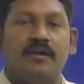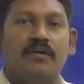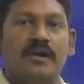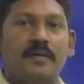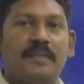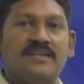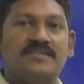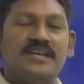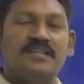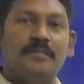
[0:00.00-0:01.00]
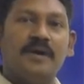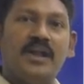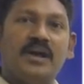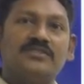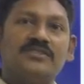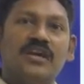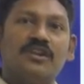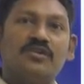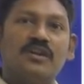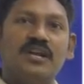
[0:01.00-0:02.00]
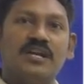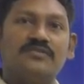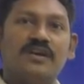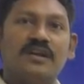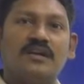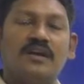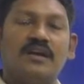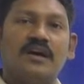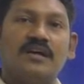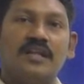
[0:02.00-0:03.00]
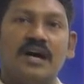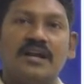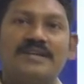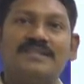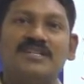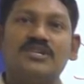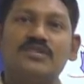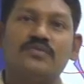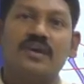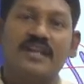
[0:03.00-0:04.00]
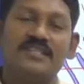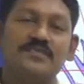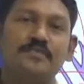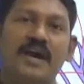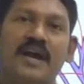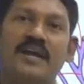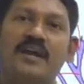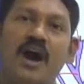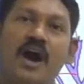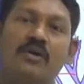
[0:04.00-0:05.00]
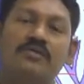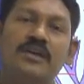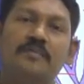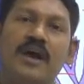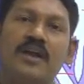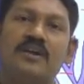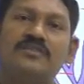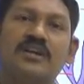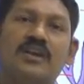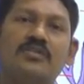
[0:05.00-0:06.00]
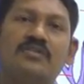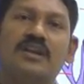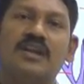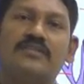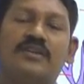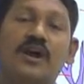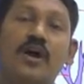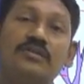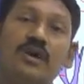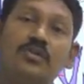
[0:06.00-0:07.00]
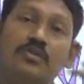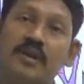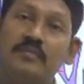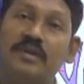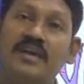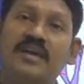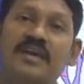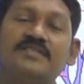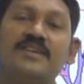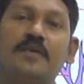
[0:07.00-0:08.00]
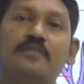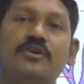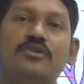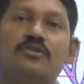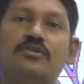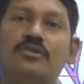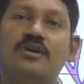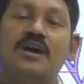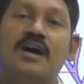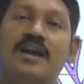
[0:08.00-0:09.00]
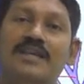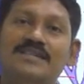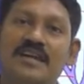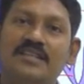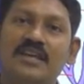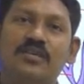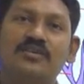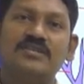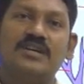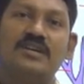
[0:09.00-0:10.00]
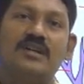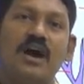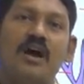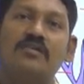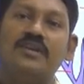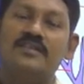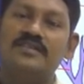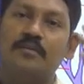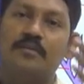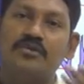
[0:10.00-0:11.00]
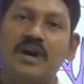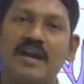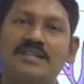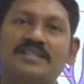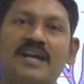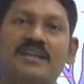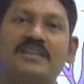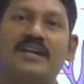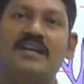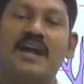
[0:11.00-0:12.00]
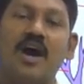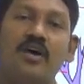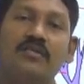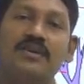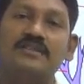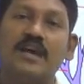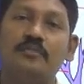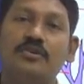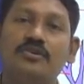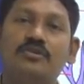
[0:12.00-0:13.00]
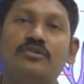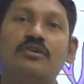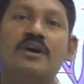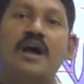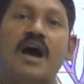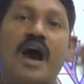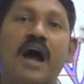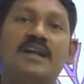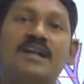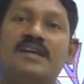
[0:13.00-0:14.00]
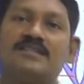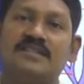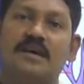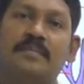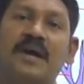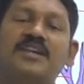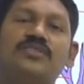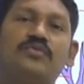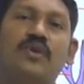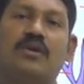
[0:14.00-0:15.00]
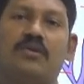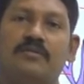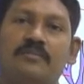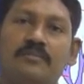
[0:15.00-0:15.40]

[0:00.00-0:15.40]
Okay, by seeing the biological neural network, the researchers were inspired how the biological neural network, how the human being is able to listen the question, how he is able to understand that and how he is able to address by his own